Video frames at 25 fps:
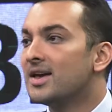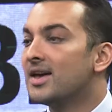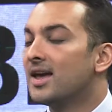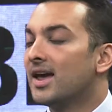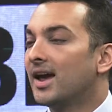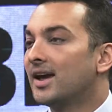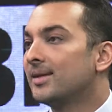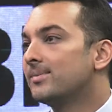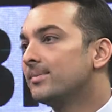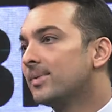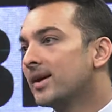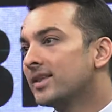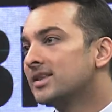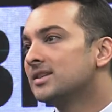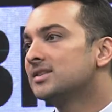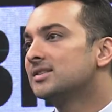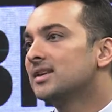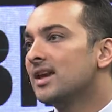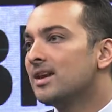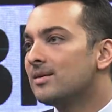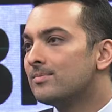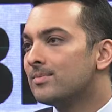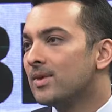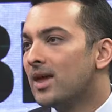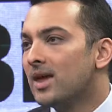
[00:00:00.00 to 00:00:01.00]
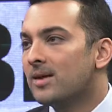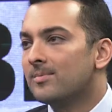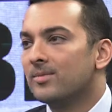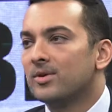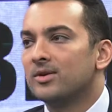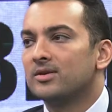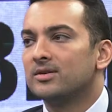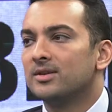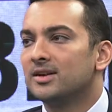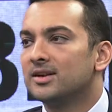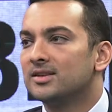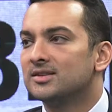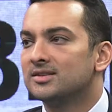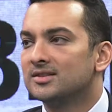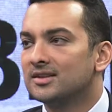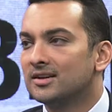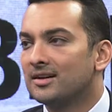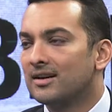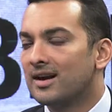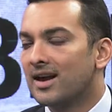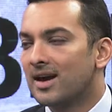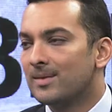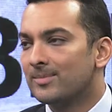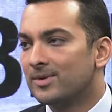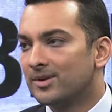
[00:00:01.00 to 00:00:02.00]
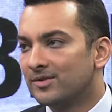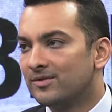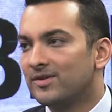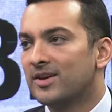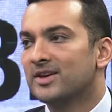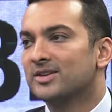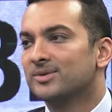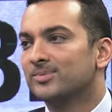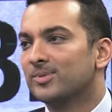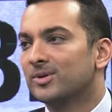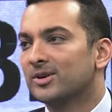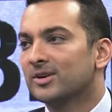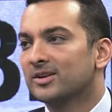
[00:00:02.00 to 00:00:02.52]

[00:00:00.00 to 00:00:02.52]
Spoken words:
And by the same name on Instagram and Facebook.